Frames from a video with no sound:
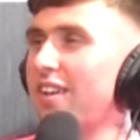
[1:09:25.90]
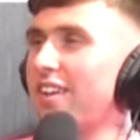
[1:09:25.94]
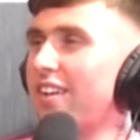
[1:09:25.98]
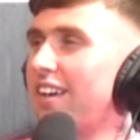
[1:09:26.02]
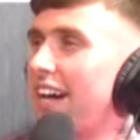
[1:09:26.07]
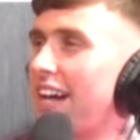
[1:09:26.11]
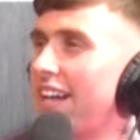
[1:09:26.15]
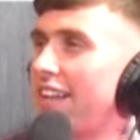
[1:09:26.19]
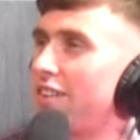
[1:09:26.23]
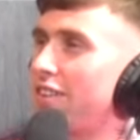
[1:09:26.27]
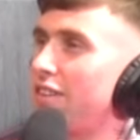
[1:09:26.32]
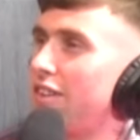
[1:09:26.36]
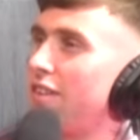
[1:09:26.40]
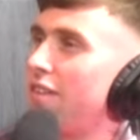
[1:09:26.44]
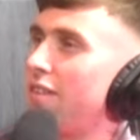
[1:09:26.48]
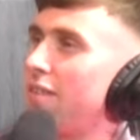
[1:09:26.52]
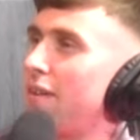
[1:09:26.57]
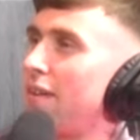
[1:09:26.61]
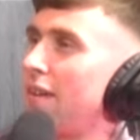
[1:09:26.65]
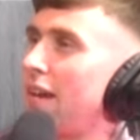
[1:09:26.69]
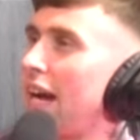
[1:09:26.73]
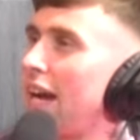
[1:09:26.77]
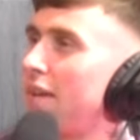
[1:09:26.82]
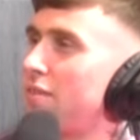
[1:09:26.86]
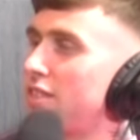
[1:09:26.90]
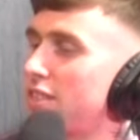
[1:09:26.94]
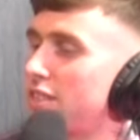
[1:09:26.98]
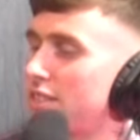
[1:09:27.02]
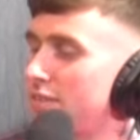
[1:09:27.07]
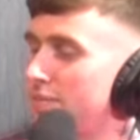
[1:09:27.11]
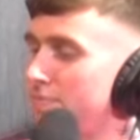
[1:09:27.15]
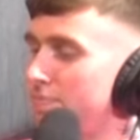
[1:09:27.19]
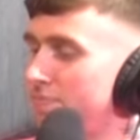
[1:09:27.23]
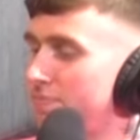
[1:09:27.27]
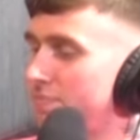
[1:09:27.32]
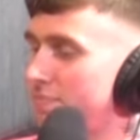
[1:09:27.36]
but uh, I don't know I, I
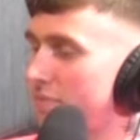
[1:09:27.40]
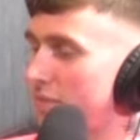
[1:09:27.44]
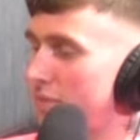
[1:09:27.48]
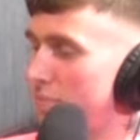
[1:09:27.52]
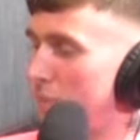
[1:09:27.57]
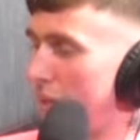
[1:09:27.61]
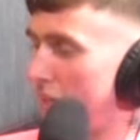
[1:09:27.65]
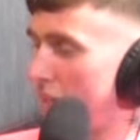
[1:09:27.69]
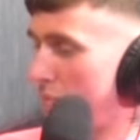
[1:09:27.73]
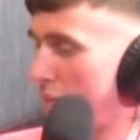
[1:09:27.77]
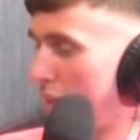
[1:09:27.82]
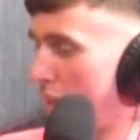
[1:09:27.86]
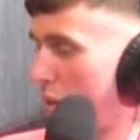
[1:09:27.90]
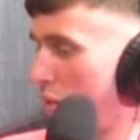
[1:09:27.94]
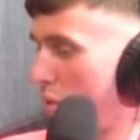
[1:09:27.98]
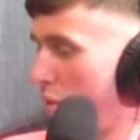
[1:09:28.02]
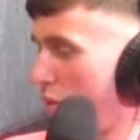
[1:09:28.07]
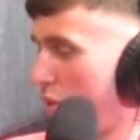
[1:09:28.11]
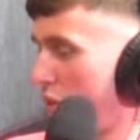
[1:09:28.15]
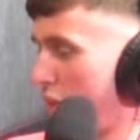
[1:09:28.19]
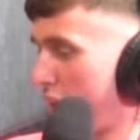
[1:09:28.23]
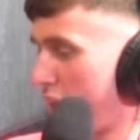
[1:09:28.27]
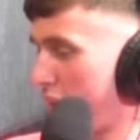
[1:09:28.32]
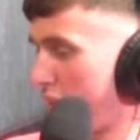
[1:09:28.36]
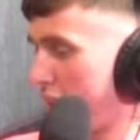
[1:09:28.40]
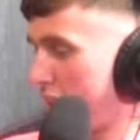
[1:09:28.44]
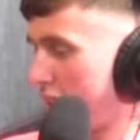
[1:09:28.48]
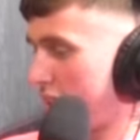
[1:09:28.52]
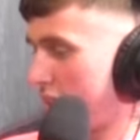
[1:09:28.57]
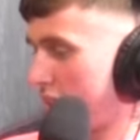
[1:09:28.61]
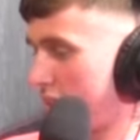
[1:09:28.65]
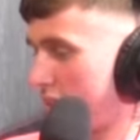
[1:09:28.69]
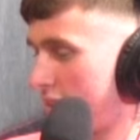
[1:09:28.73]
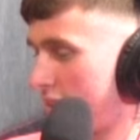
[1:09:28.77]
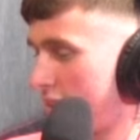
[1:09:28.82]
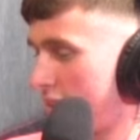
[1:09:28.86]
just my, my whole thing in
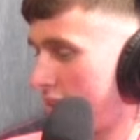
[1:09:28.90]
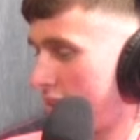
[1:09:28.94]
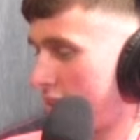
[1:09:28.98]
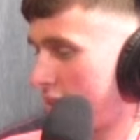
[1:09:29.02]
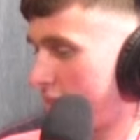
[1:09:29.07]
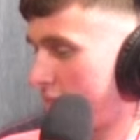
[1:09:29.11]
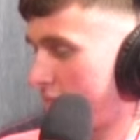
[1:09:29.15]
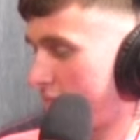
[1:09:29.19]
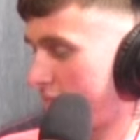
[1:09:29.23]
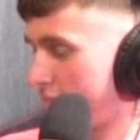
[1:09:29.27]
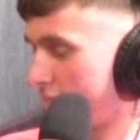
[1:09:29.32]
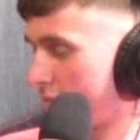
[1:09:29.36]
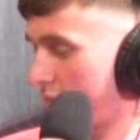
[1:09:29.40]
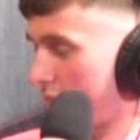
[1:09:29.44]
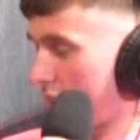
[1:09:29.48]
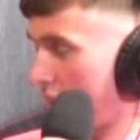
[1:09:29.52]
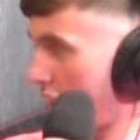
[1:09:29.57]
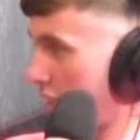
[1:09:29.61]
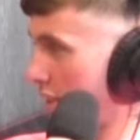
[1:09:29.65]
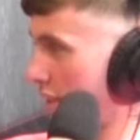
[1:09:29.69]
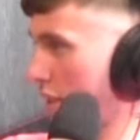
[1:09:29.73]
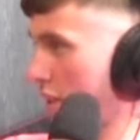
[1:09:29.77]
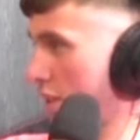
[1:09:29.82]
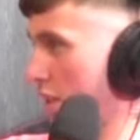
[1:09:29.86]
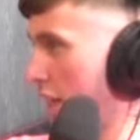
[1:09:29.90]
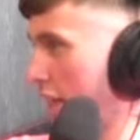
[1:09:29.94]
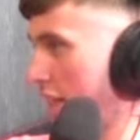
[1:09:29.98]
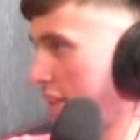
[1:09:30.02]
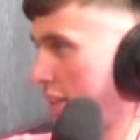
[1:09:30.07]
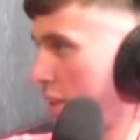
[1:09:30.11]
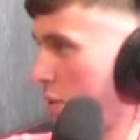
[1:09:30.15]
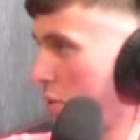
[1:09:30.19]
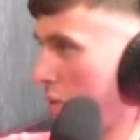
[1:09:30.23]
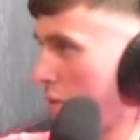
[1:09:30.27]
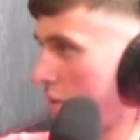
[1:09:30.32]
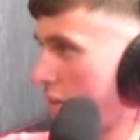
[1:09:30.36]
racing's as it
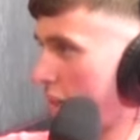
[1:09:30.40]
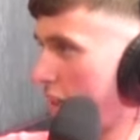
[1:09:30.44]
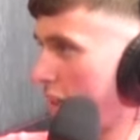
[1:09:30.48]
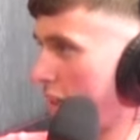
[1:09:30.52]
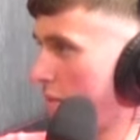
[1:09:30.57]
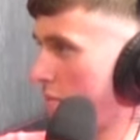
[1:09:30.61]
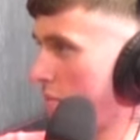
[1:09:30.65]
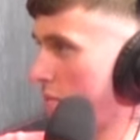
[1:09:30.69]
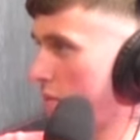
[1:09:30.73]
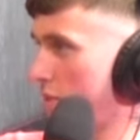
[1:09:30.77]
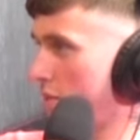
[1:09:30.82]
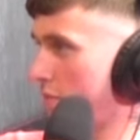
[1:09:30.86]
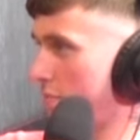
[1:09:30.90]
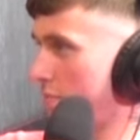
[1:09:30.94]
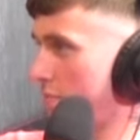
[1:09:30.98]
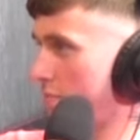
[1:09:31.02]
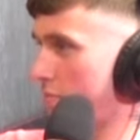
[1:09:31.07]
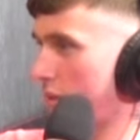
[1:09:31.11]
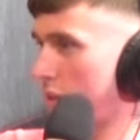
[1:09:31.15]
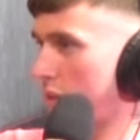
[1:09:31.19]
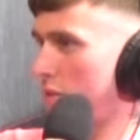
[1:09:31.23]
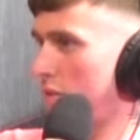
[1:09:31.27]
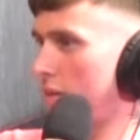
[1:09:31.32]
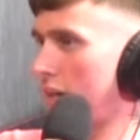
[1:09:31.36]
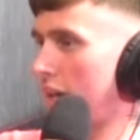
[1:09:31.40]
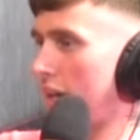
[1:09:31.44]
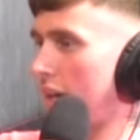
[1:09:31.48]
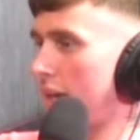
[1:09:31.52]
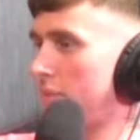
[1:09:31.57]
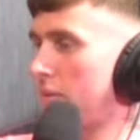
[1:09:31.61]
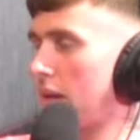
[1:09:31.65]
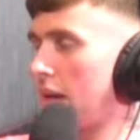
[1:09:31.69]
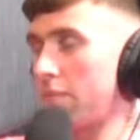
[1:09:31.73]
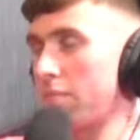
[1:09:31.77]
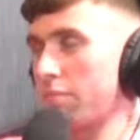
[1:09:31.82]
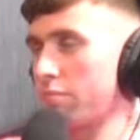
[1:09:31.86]
as the old times. Yeah. You know, and
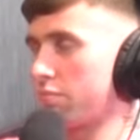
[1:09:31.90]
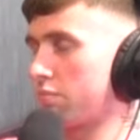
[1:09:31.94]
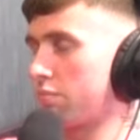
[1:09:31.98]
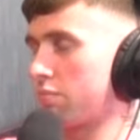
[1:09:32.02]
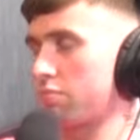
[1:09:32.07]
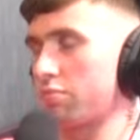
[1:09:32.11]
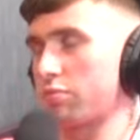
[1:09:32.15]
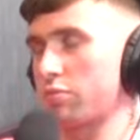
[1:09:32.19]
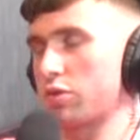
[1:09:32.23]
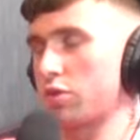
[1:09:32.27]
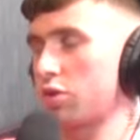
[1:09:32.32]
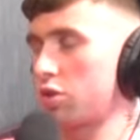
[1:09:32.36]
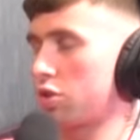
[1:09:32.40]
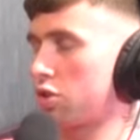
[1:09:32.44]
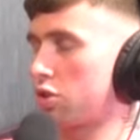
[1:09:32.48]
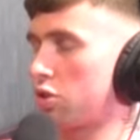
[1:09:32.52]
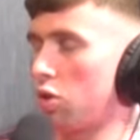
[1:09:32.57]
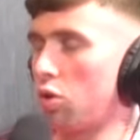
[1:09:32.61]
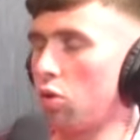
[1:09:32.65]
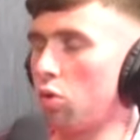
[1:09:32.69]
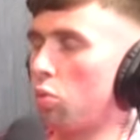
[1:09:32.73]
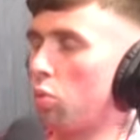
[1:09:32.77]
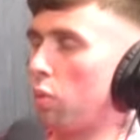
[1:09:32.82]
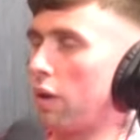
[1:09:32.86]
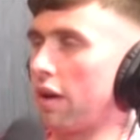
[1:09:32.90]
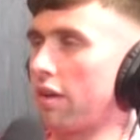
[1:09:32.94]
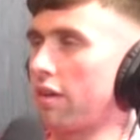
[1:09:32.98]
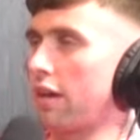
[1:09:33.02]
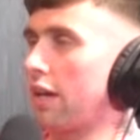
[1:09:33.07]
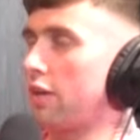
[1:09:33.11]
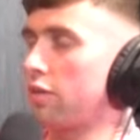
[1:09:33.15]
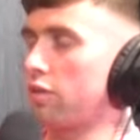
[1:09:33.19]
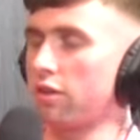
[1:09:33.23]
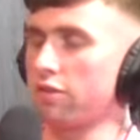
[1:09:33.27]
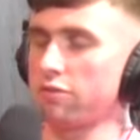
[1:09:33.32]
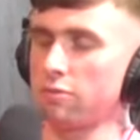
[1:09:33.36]
I'm I'm so weird.
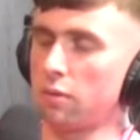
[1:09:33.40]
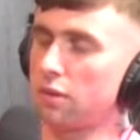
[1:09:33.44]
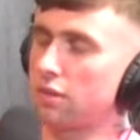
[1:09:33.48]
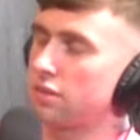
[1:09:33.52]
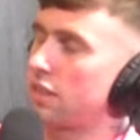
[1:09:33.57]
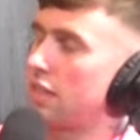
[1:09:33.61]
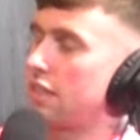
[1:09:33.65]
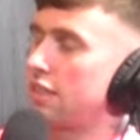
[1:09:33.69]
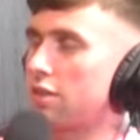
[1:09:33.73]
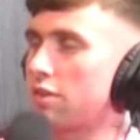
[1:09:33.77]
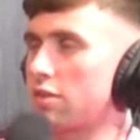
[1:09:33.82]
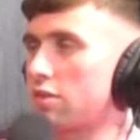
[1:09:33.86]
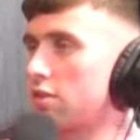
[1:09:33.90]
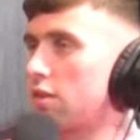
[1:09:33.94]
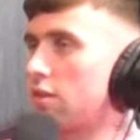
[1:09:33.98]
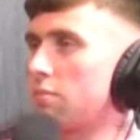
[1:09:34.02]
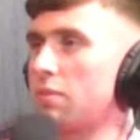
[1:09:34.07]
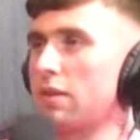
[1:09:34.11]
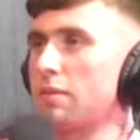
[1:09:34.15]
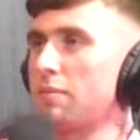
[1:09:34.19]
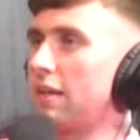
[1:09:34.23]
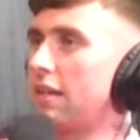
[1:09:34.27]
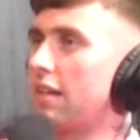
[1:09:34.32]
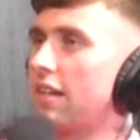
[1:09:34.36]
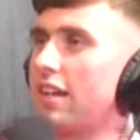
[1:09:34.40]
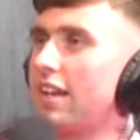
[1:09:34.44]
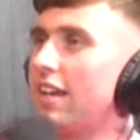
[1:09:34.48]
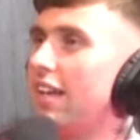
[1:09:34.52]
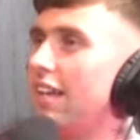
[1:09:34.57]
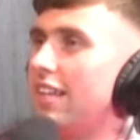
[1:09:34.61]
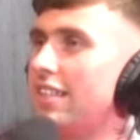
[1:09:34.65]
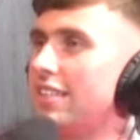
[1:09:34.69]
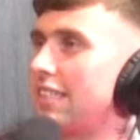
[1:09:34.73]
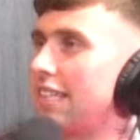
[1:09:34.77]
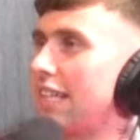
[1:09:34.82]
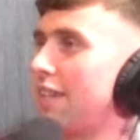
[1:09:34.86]
I don't know if I'm autistic or something, but I mean,
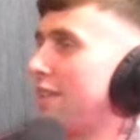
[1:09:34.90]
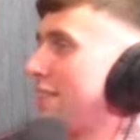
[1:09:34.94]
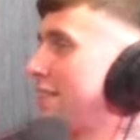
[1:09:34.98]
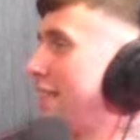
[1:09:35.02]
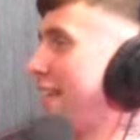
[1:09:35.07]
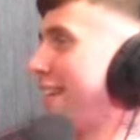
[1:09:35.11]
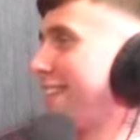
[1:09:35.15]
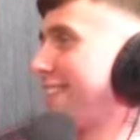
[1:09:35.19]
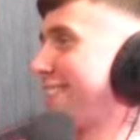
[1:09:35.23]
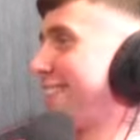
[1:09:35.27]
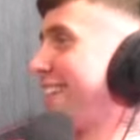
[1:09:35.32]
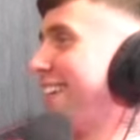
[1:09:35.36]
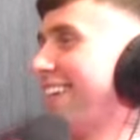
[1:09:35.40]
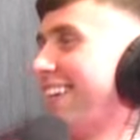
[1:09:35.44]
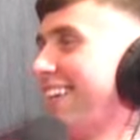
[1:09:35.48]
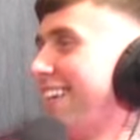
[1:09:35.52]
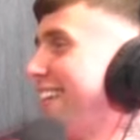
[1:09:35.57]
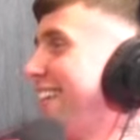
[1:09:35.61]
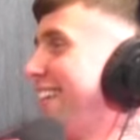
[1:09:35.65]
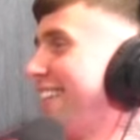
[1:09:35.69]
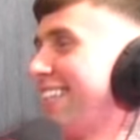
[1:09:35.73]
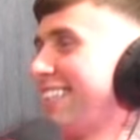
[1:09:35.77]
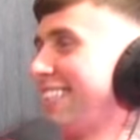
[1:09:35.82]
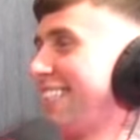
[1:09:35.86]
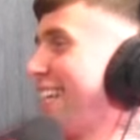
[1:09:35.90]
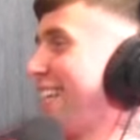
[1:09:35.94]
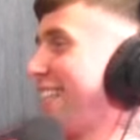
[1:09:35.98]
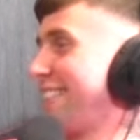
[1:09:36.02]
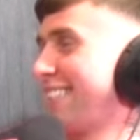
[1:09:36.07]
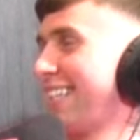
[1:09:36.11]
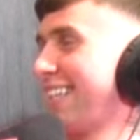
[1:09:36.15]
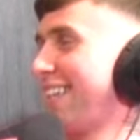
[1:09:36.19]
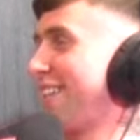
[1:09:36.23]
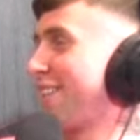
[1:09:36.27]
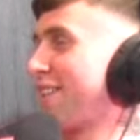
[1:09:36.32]
say it, say it, say,